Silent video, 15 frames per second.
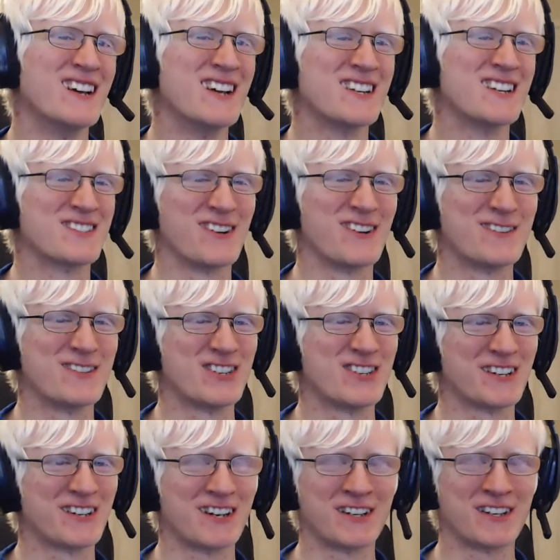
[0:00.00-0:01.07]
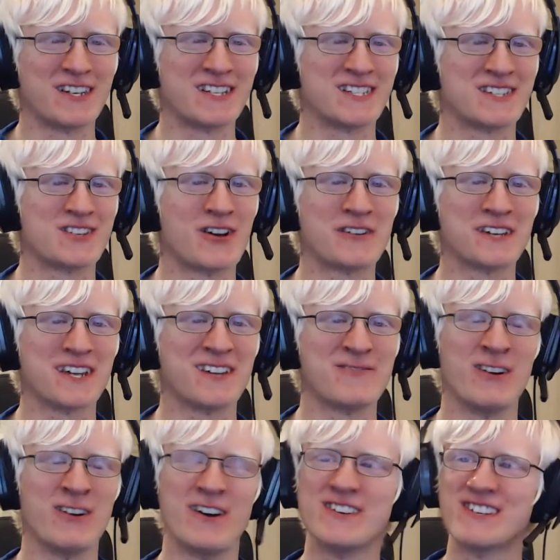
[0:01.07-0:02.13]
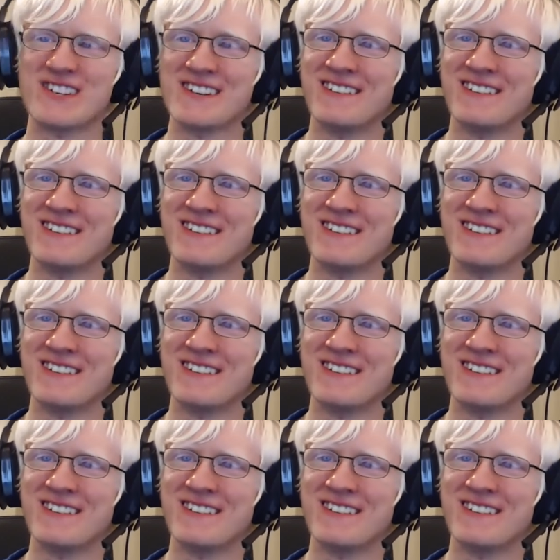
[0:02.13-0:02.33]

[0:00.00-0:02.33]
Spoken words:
So when I was younger, I got this talking watch.